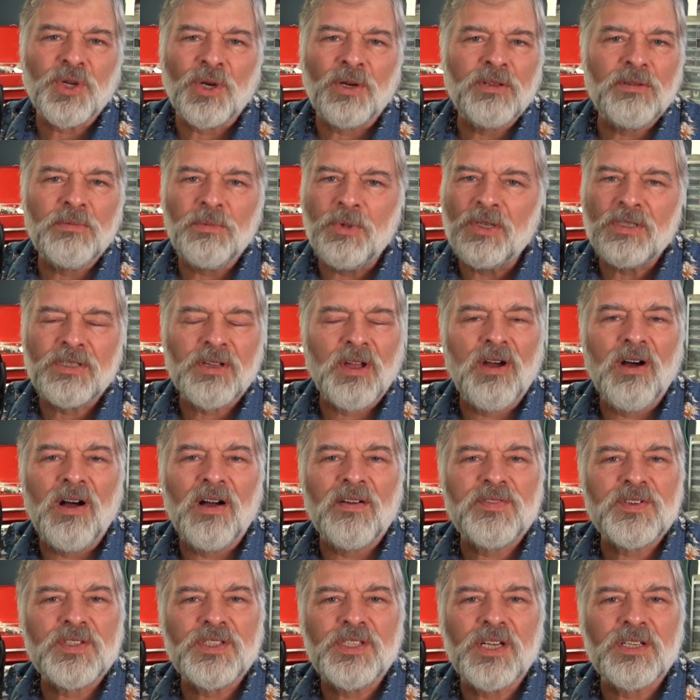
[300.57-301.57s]
turn the music
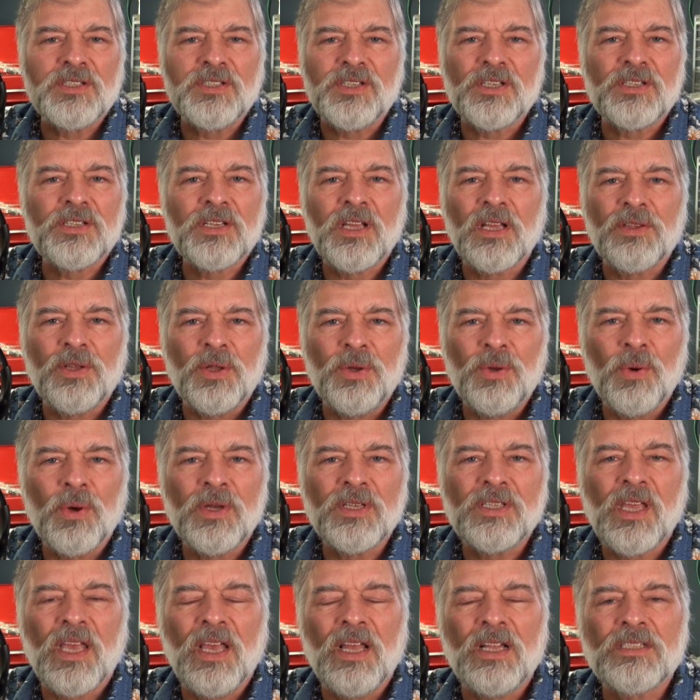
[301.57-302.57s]
off, just just get the
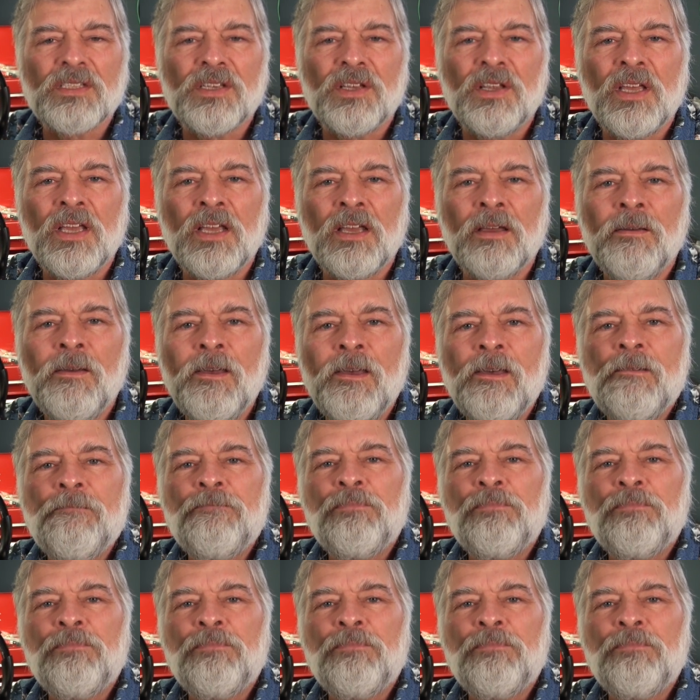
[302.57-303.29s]
noise canceling,